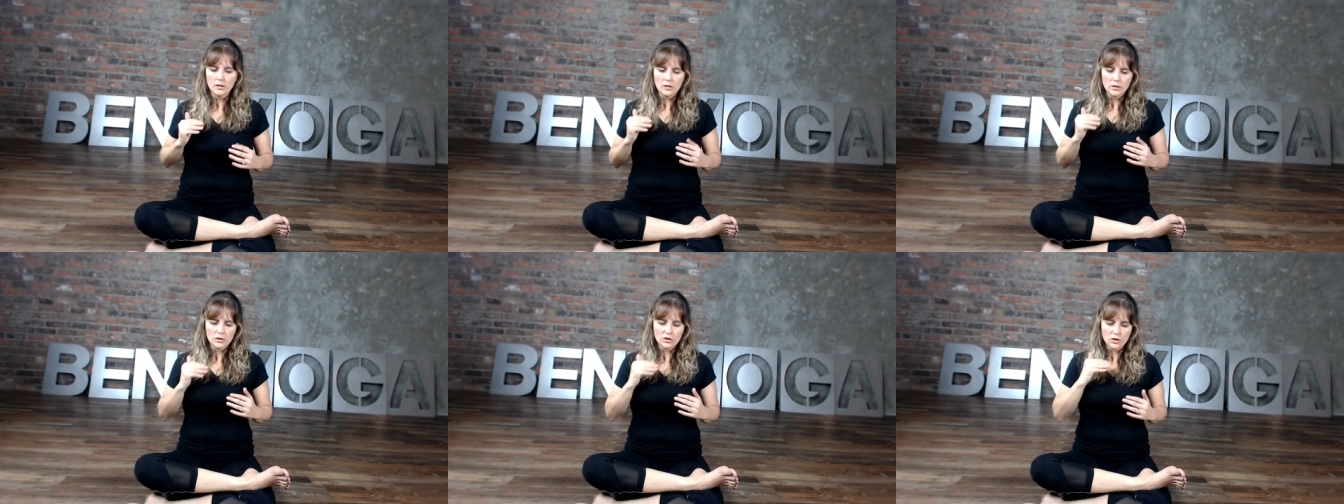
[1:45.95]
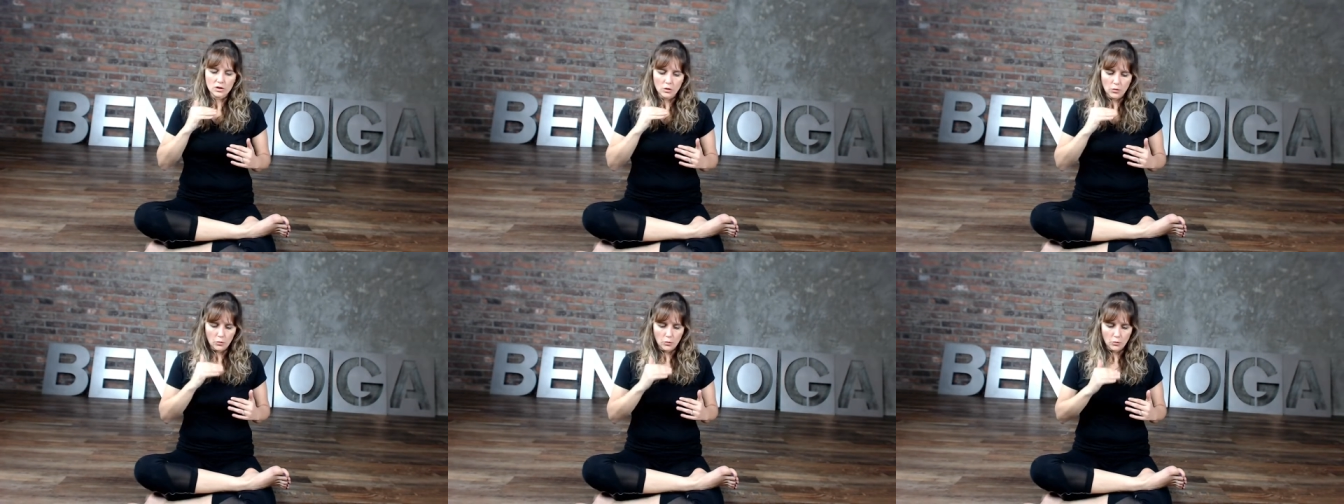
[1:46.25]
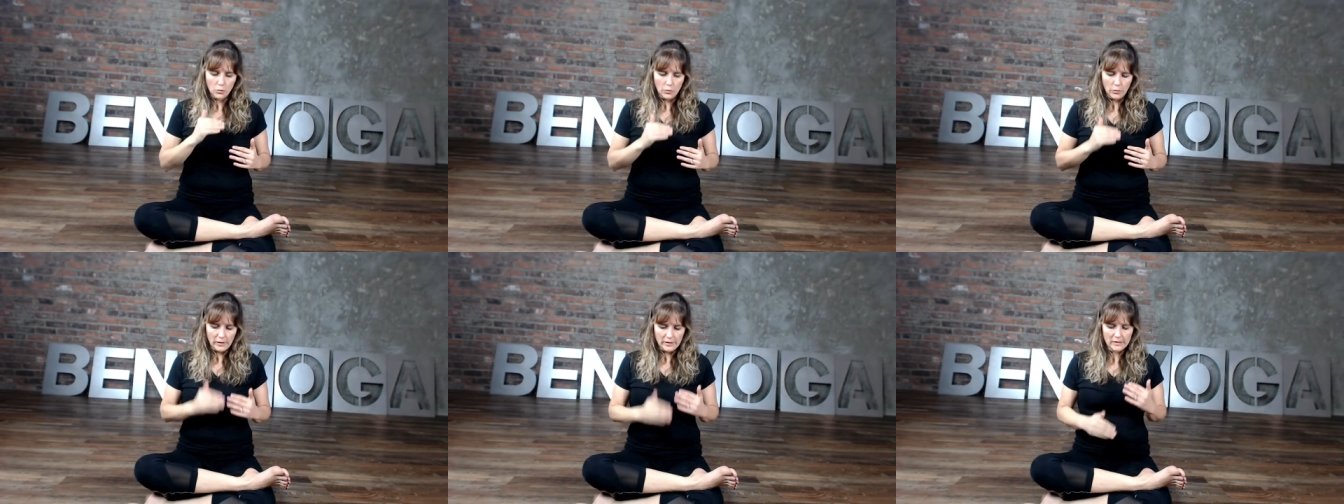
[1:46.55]
So
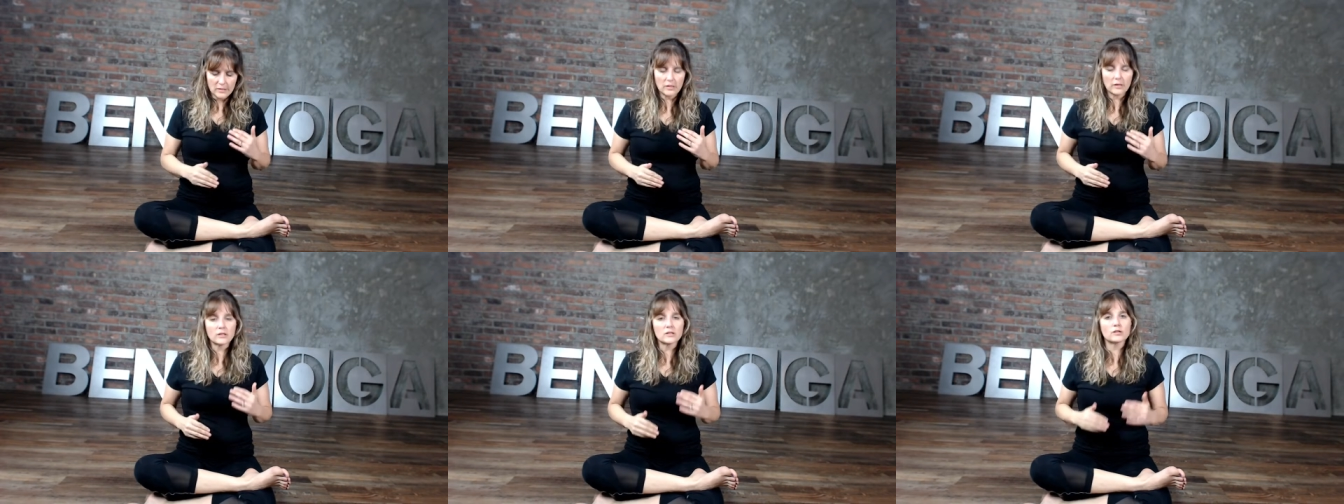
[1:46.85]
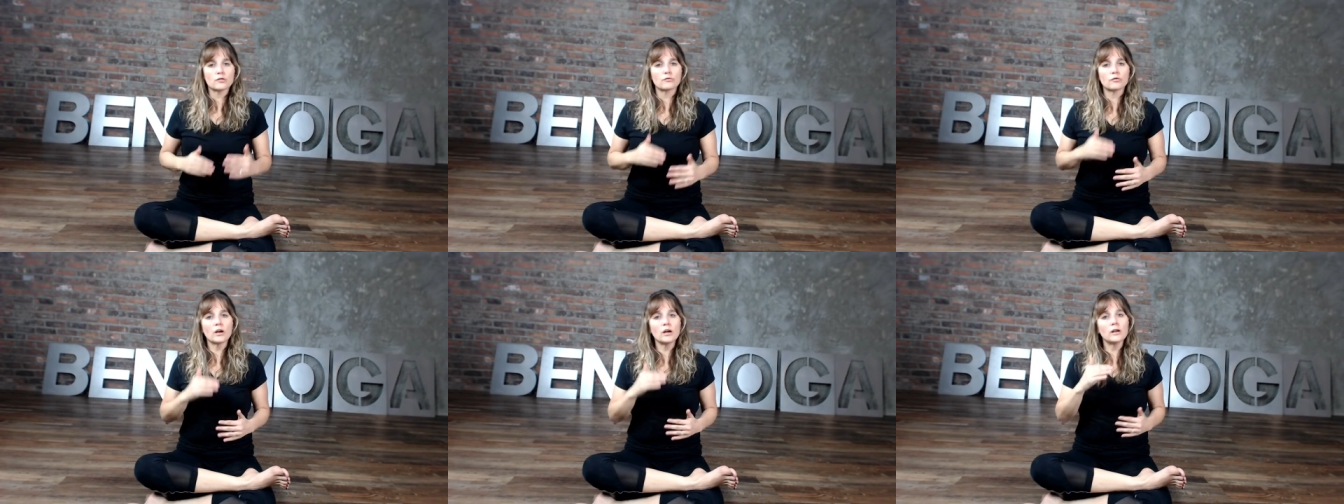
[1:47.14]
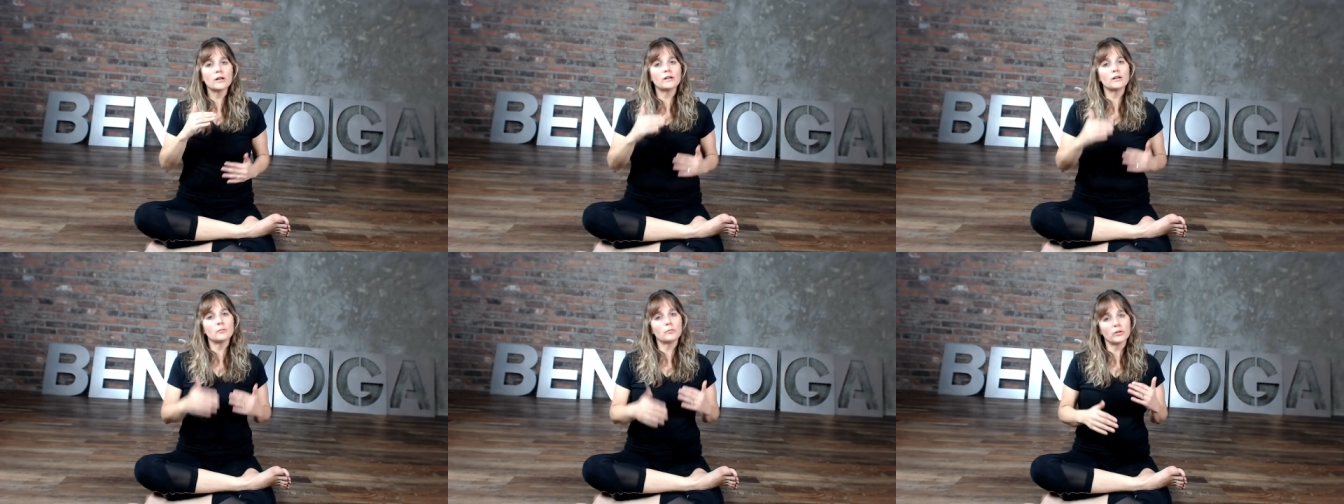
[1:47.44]
we start to
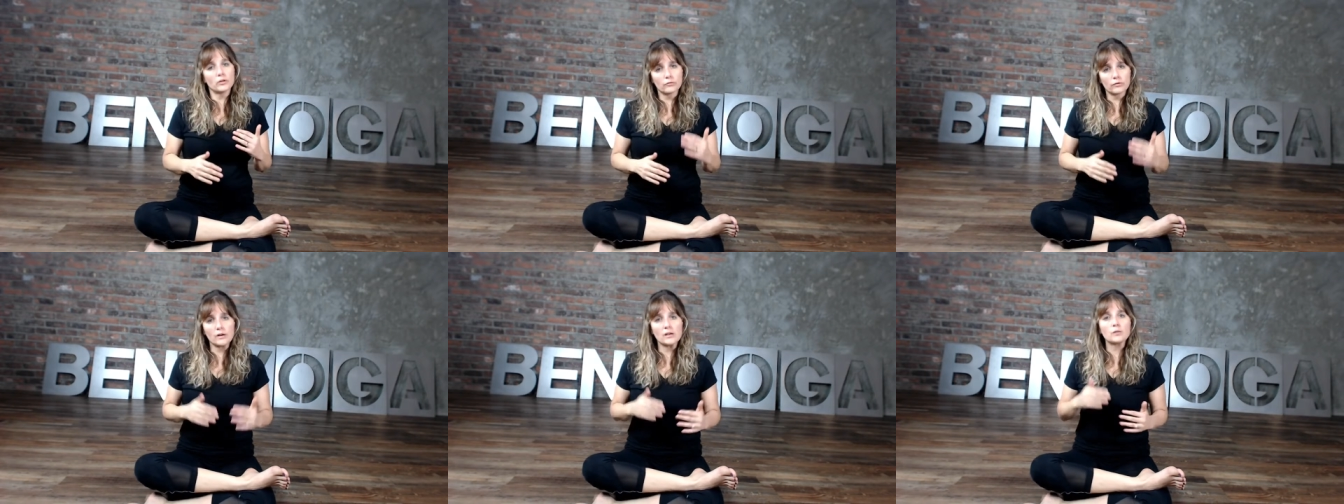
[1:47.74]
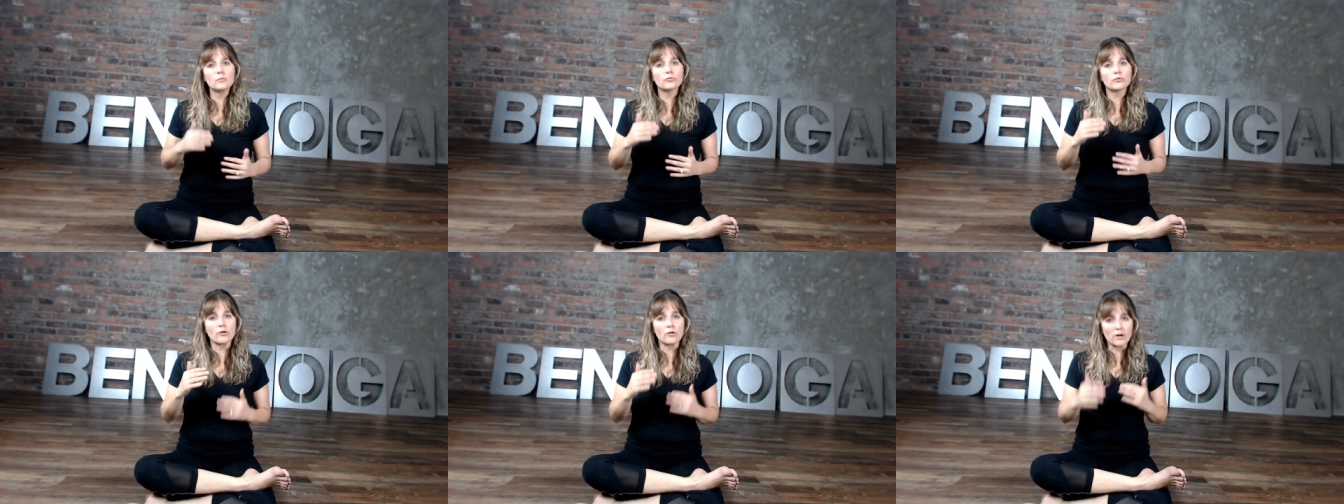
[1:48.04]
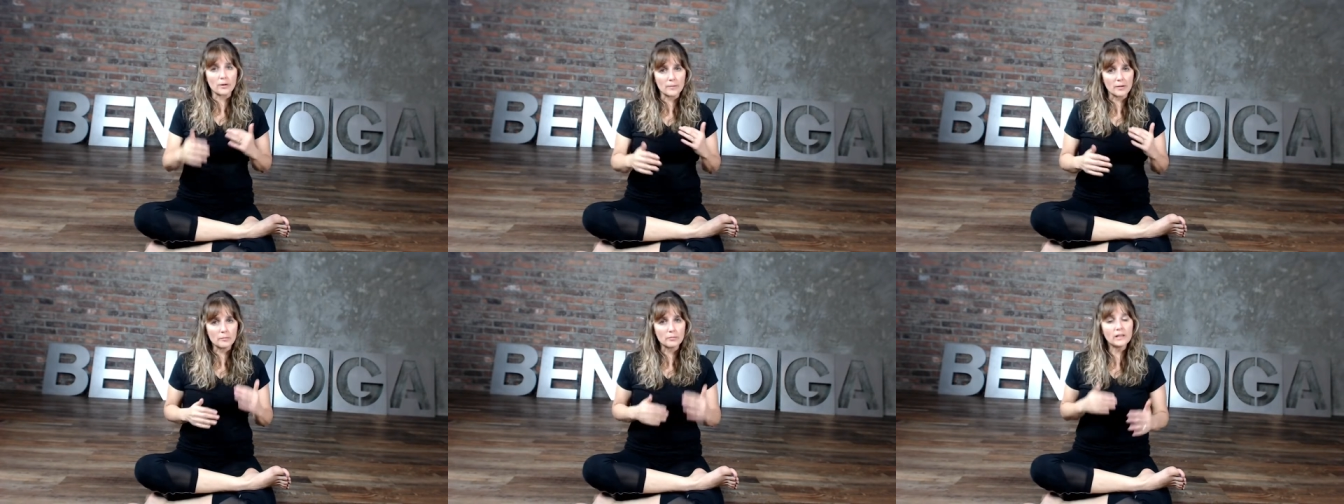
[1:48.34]
run and put a running
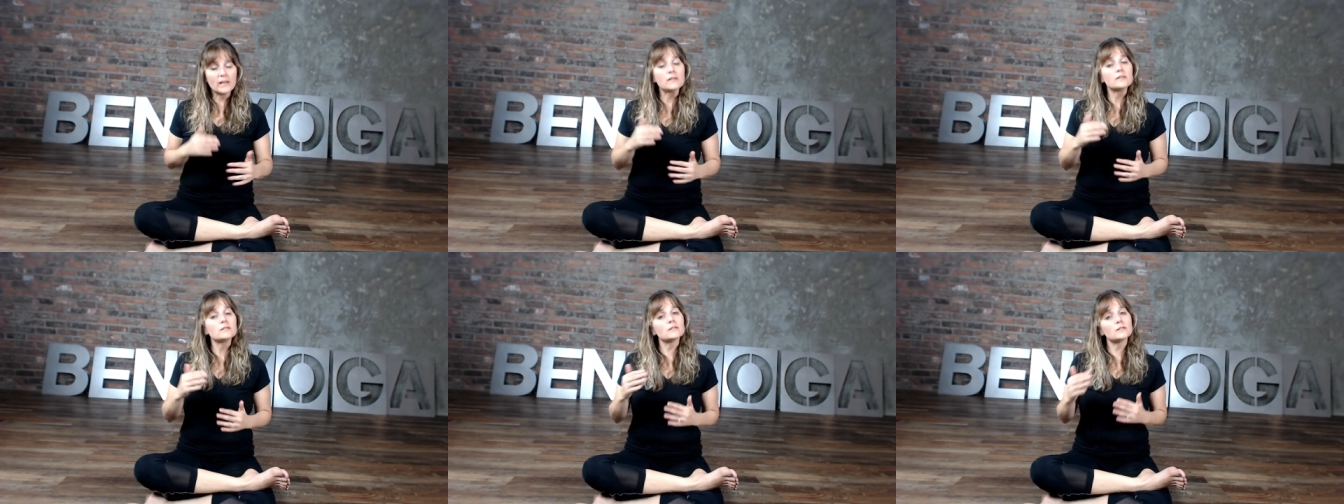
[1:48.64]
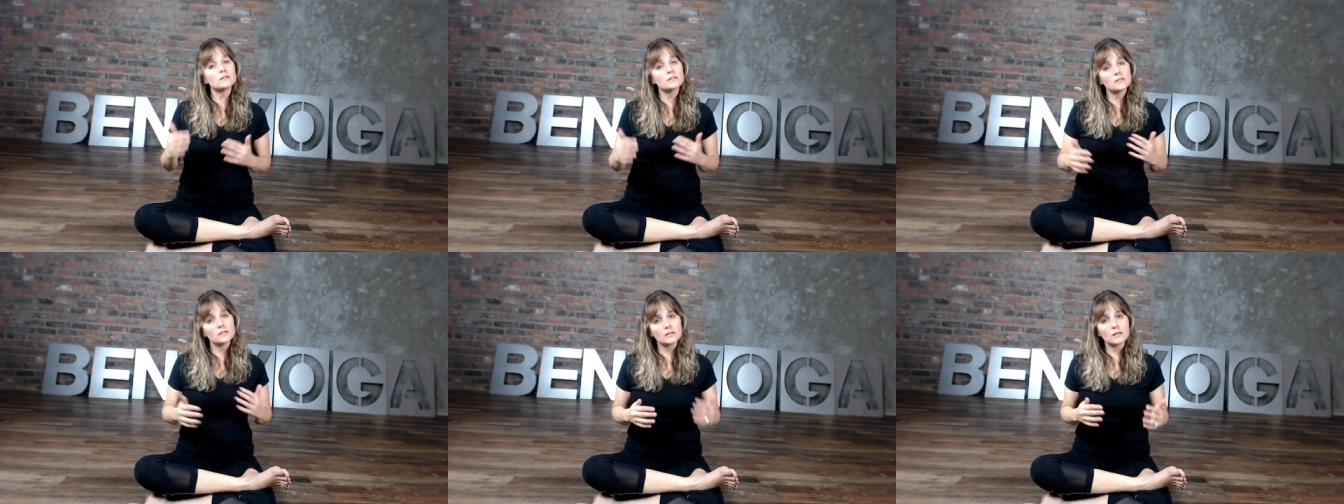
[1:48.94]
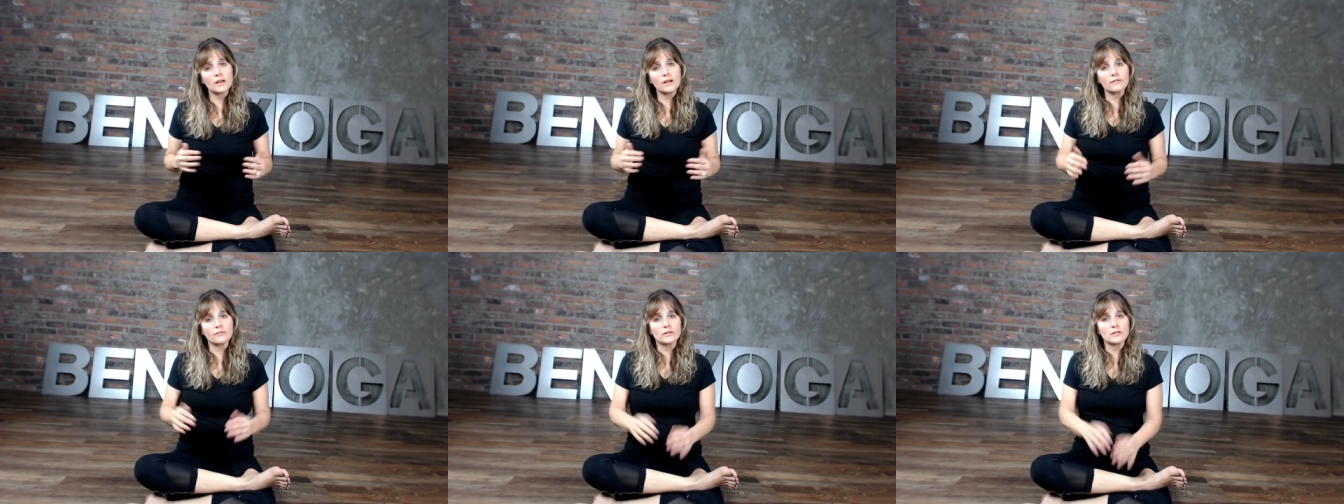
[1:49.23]
program in place
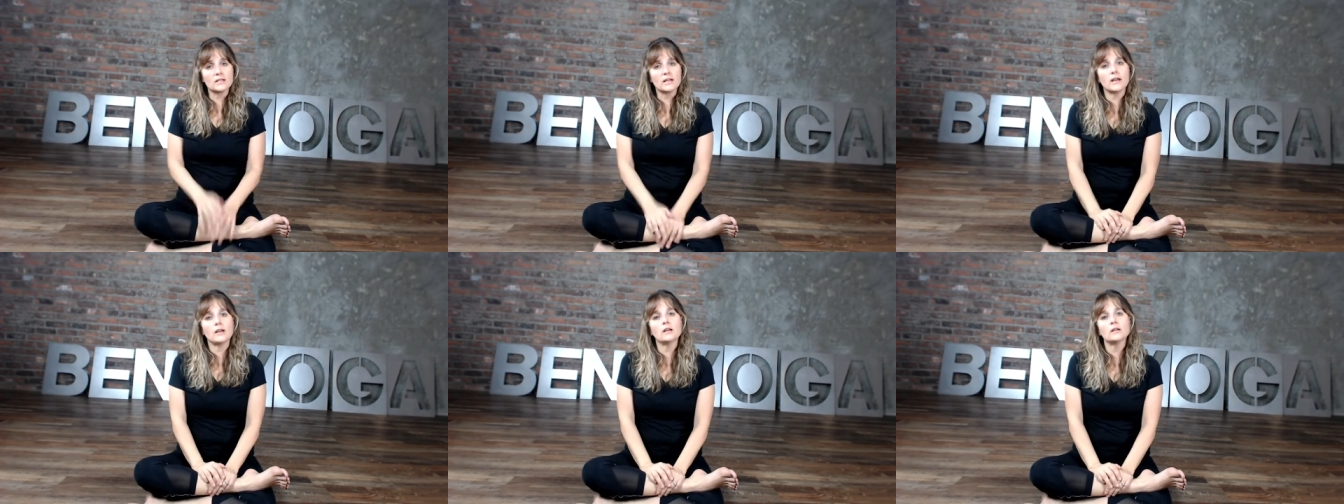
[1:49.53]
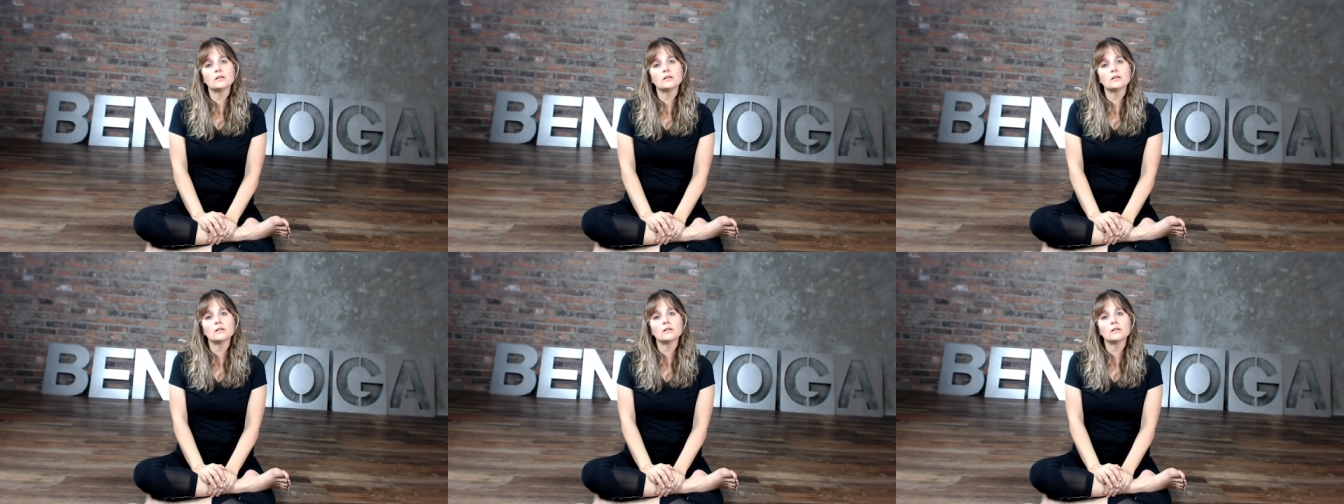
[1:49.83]
every day.